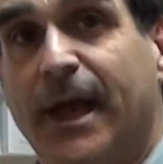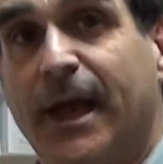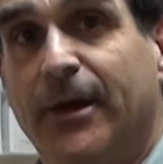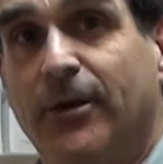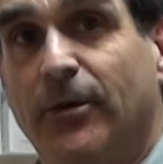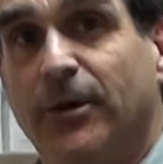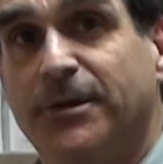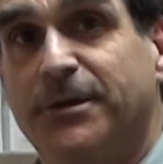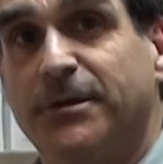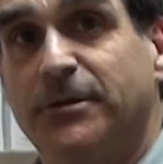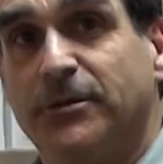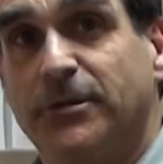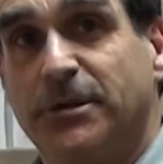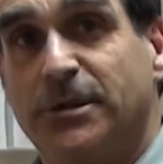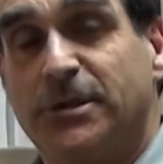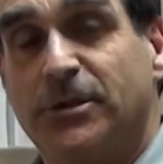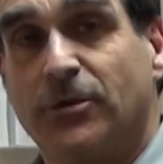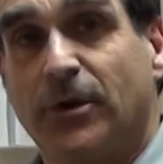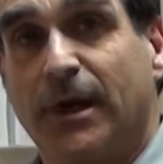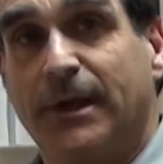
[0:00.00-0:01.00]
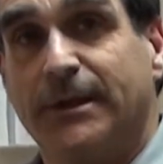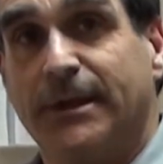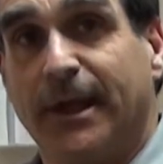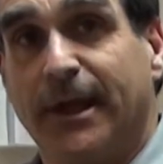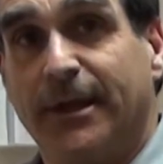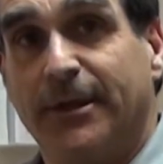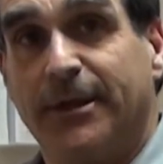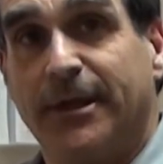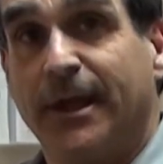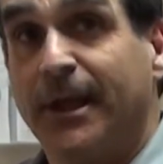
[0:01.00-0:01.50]
and also in your stride
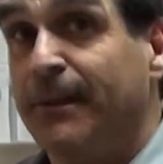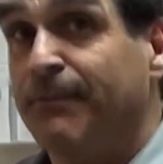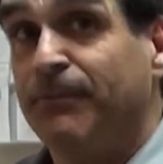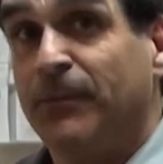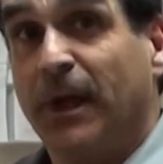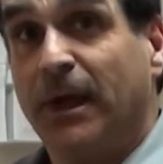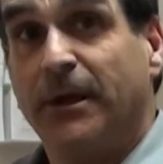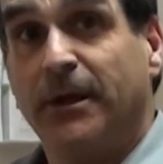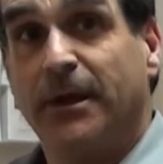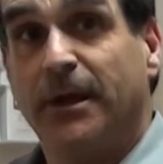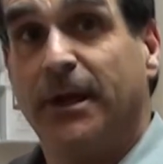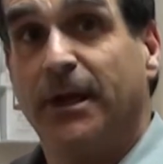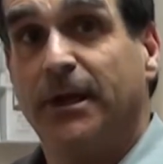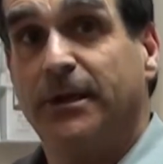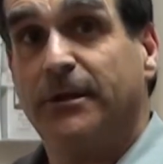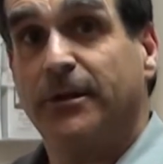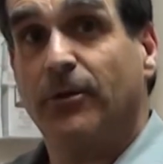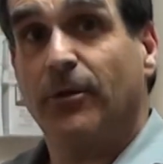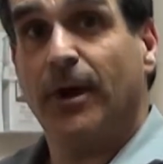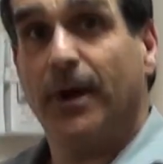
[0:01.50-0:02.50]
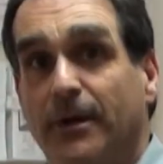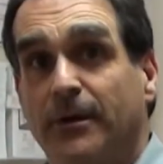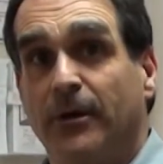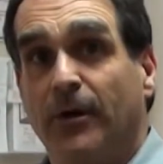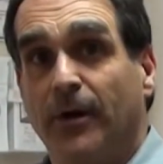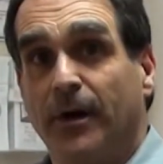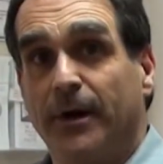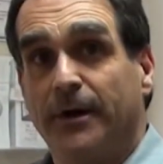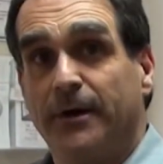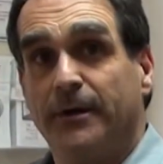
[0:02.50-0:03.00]
length, and you're going to hit the ground
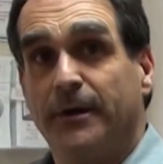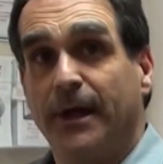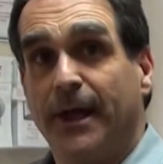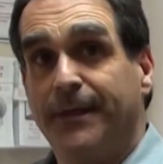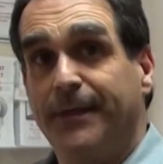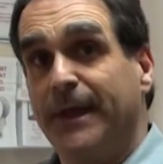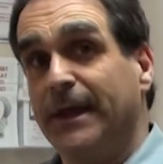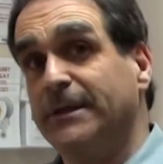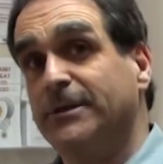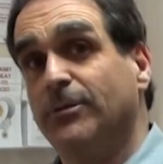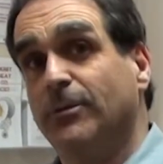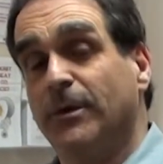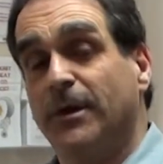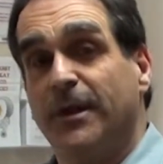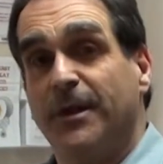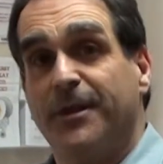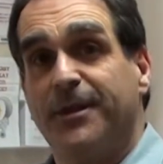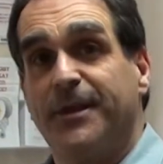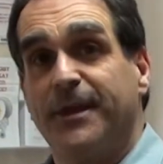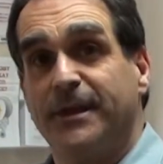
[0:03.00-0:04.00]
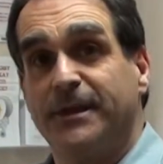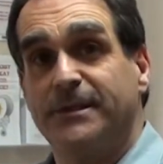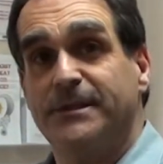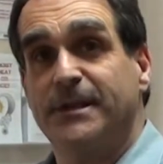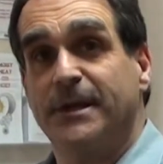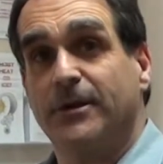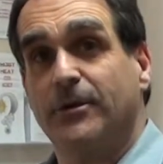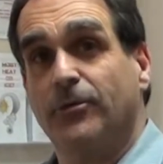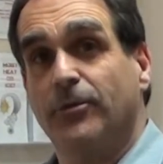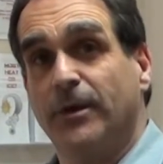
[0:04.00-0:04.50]
harder. And that's one of the things
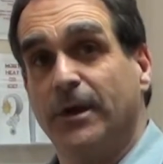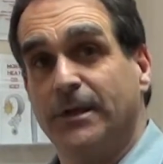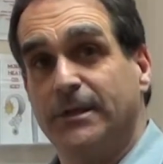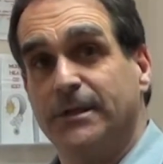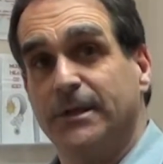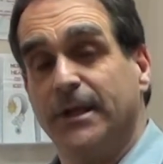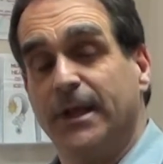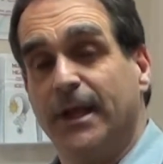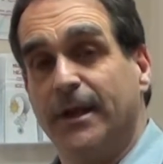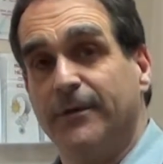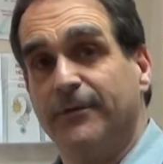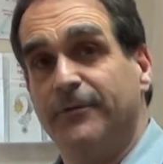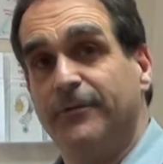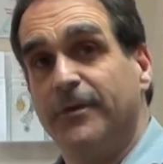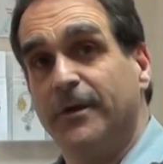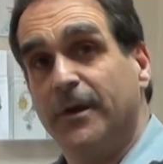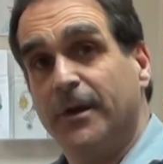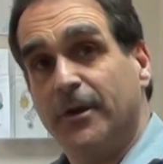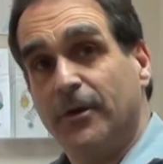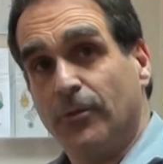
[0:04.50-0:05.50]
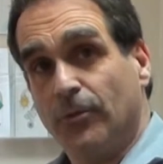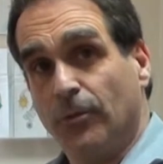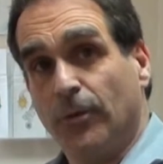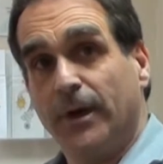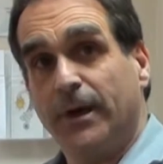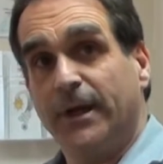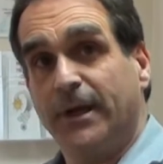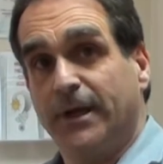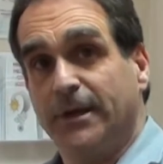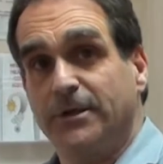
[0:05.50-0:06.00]
that creates a lot of
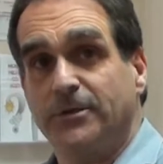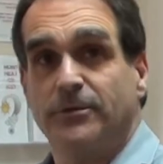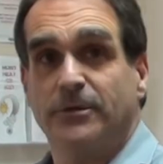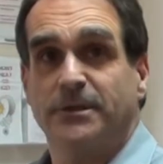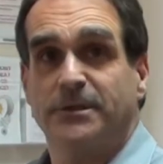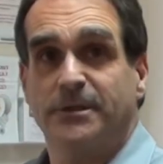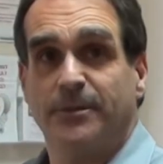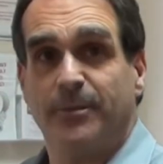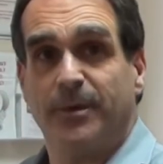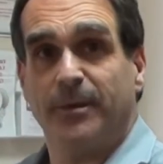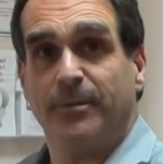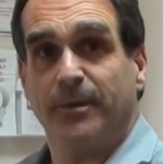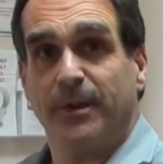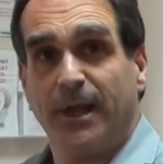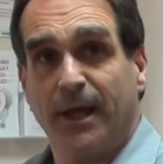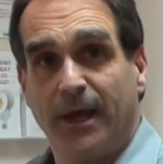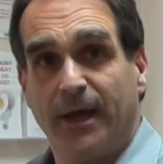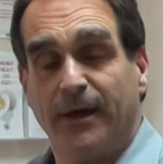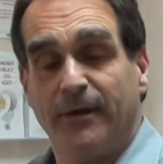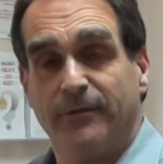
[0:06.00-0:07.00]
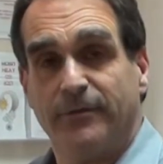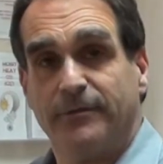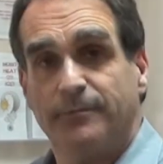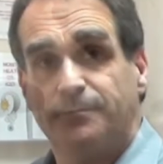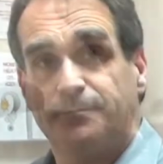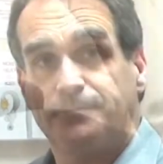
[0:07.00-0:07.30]
running injuries that people have.